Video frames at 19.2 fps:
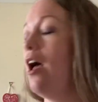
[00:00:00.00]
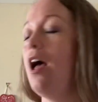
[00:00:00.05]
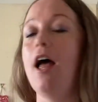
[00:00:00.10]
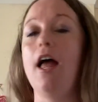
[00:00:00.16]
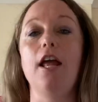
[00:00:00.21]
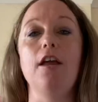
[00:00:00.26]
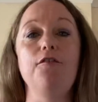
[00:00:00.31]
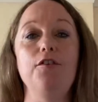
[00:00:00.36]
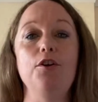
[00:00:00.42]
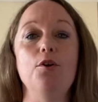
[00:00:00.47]

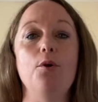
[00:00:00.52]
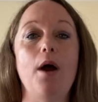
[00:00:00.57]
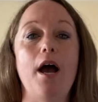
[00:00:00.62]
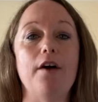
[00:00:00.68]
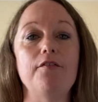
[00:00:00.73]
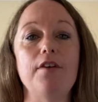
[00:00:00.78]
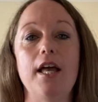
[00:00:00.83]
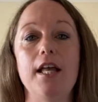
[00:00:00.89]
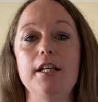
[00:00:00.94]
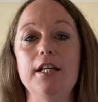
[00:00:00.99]
If you
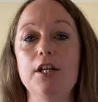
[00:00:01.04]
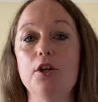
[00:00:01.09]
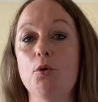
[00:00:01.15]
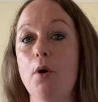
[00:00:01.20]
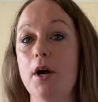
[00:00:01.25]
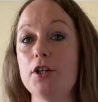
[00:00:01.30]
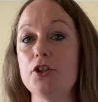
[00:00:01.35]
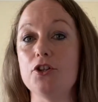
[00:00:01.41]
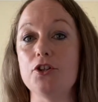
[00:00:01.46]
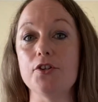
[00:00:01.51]
have any
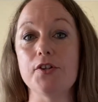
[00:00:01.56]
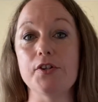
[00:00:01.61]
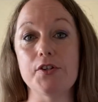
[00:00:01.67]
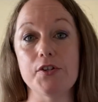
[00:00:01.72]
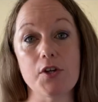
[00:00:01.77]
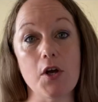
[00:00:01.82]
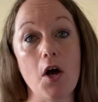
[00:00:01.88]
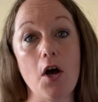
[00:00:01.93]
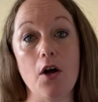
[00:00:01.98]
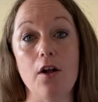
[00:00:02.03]
questions at
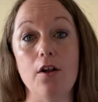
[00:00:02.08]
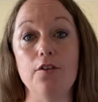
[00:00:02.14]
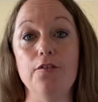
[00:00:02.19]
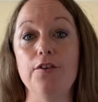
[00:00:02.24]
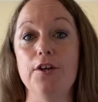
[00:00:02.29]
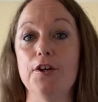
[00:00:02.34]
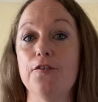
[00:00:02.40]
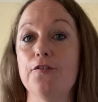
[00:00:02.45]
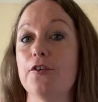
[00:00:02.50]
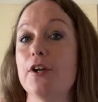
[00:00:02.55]
all,
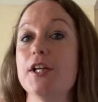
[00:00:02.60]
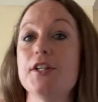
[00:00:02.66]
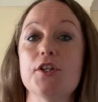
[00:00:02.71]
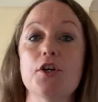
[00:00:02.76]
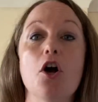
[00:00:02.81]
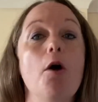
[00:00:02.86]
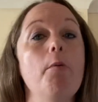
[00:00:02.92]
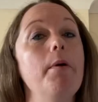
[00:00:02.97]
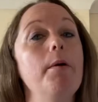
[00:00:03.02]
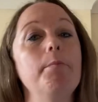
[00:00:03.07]
feel free to
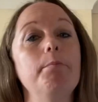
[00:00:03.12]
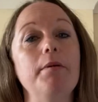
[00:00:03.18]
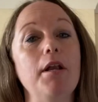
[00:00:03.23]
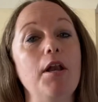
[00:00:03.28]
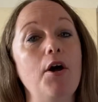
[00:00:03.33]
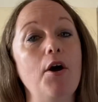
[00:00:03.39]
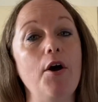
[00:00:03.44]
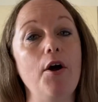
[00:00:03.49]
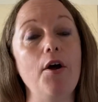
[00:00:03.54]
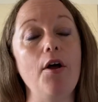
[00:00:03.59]
comment
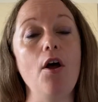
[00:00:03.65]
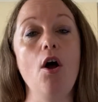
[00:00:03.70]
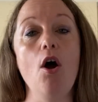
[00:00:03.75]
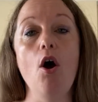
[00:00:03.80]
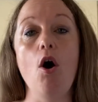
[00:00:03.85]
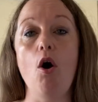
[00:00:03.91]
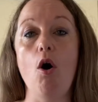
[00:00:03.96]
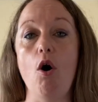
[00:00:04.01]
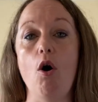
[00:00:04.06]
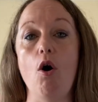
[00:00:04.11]
below,
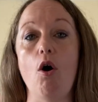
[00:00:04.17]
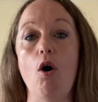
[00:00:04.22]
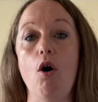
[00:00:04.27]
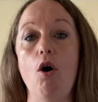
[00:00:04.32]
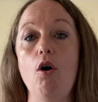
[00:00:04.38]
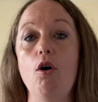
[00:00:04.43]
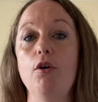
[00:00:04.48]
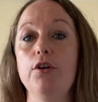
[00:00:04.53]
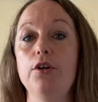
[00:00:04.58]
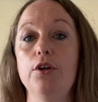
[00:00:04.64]

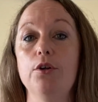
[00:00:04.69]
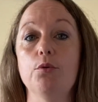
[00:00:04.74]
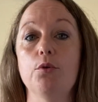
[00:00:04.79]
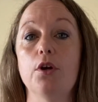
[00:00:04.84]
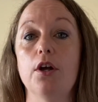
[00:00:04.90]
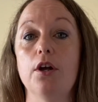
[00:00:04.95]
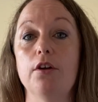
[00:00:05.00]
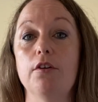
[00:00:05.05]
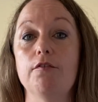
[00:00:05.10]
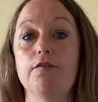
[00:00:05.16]
or you
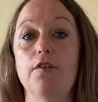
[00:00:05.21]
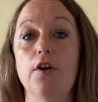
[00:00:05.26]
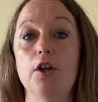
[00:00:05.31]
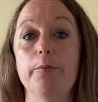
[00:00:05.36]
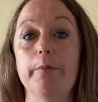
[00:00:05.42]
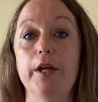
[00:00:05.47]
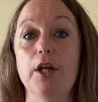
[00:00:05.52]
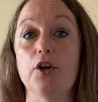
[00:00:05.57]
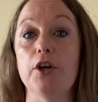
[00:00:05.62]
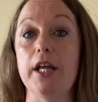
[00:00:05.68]
can follow
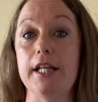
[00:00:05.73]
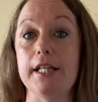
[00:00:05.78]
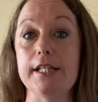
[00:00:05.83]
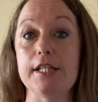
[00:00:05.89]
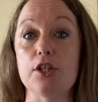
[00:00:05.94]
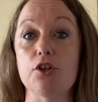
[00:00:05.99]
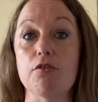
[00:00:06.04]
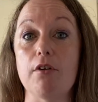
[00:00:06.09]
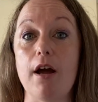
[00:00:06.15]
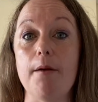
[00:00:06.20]
me on
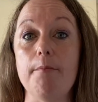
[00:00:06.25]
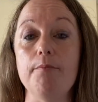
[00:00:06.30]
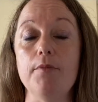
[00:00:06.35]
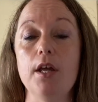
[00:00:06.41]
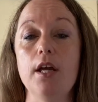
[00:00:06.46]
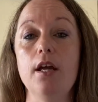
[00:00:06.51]
Instagram.